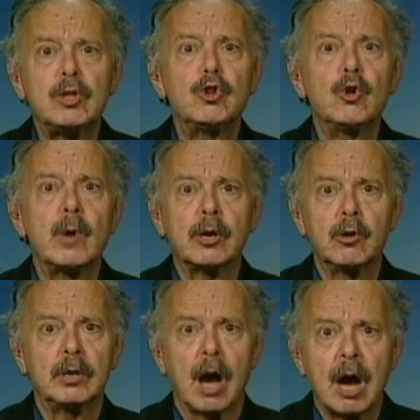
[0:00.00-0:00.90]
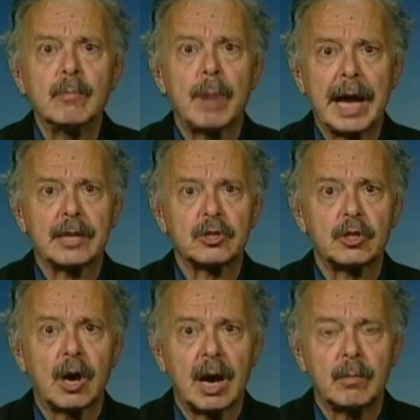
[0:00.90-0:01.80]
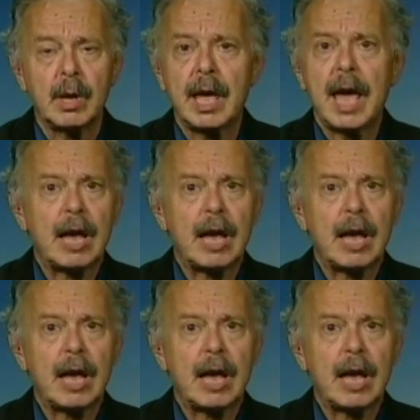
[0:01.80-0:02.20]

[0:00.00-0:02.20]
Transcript: would do a good unbiased job,